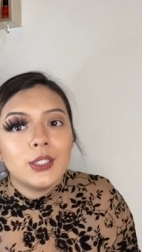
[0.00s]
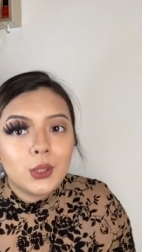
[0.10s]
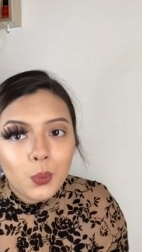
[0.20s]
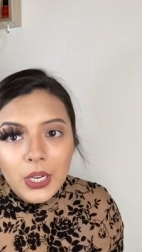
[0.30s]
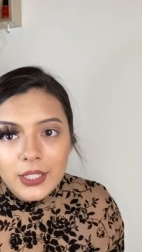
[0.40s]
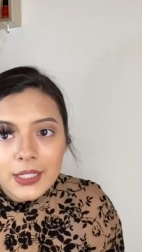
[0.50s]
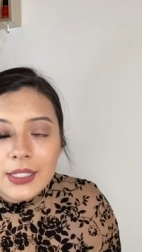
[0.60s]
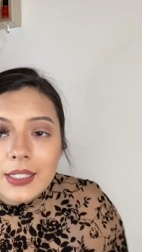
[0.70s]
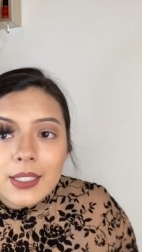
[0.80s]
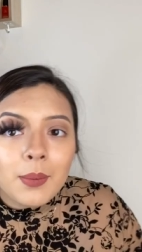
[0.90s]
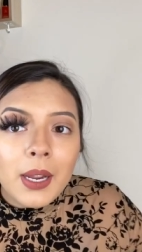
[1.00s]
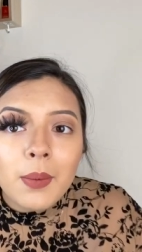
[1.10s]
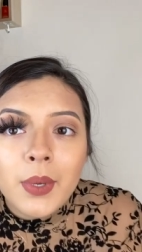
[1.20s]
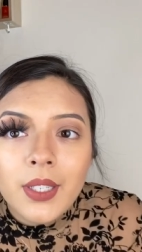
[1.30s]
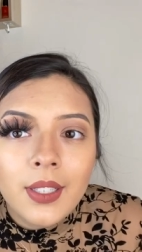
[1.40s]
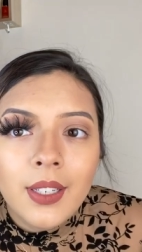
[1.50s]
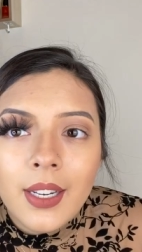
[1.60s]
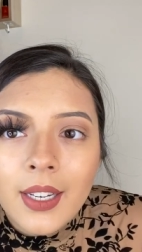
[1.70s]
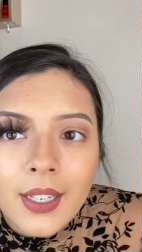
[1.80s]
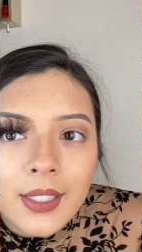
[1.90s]
to wear these, in my opinion,
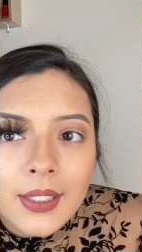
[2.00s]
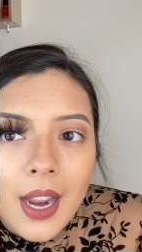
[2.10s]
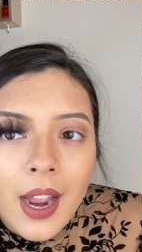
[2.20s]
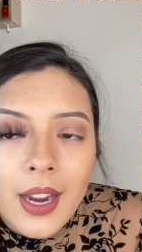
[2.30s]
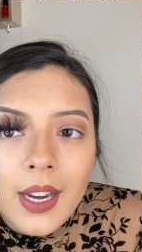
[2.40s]
and I